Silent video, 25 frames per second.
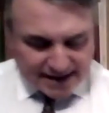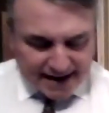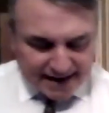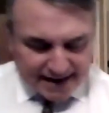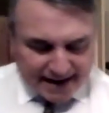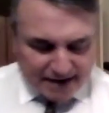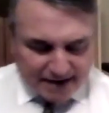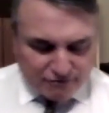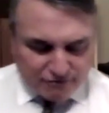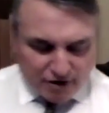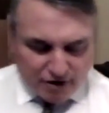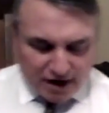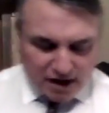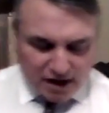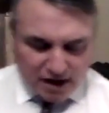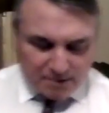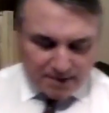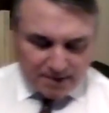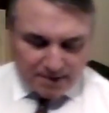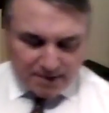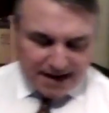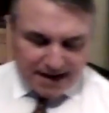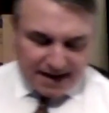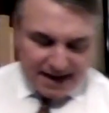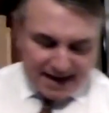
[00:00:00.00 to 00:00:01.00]
getting at right at the
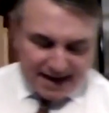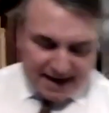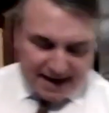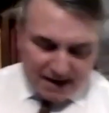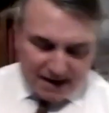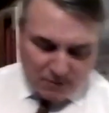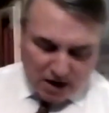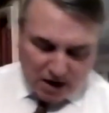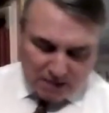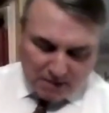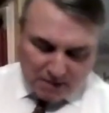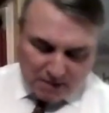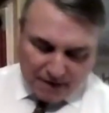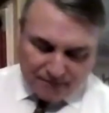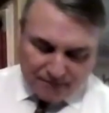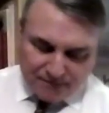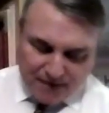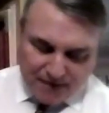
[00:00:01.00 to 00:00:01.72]
beginning here. One of my